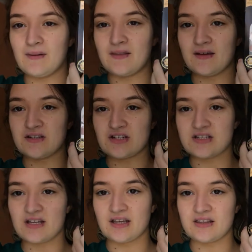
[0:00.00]
They're
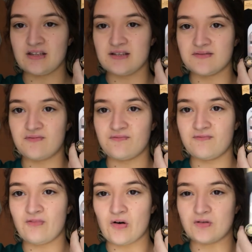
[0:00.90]
just like these
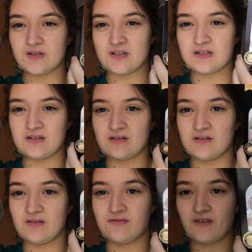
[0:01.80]
false
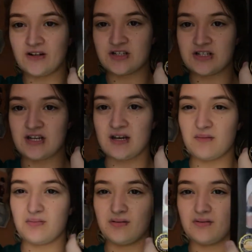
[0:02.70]
French tip